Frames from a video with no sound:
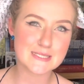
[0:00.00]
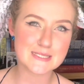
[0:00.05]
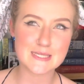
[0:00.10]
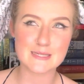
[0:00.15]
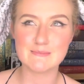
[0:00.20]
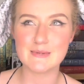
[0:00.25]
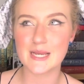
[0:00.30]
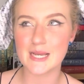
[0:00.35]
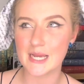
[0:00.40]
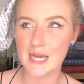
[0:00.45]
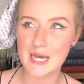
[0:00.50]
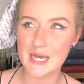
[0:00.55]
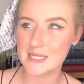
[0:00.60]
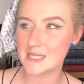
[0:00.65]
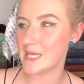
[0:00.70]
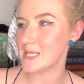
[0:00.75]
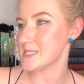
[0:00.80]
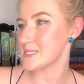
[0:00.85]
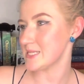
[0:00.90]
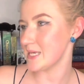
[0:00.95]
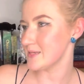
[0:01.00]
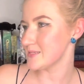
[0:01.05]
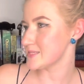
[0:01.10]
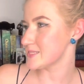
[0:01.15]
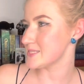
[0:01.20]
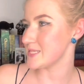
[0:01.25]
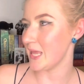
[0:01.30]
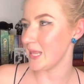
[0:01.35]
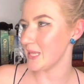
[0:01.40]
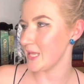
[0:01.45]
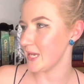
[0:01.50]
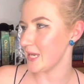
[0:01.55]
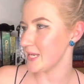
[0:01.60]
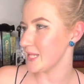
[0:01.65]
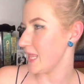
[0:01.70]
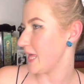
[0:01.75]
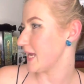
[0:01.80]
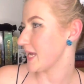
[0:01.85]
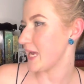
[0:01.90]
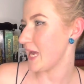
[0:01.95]
Oh my God, that's so silly.
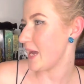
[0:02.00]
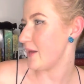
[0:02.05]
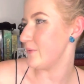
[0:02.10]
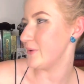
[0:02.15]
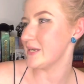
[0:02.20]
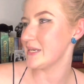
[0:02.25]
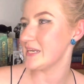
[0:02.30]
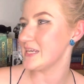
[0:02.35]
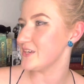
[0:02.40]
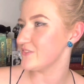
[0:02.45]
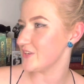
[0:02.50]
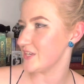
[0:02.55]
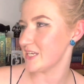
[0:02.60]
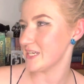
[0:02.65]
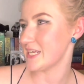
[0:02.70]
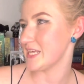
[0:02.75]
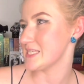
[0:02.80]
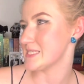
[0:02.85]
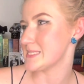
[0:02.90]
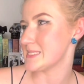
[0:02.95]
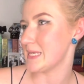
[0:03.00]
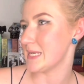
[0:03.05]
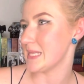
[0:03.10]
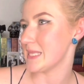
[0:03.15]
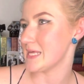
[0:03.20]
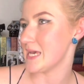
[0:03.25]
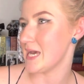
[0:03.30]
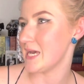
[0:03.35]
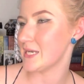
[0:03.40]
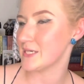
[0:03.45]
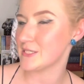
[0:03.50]
Like, I wouldn't even consider that.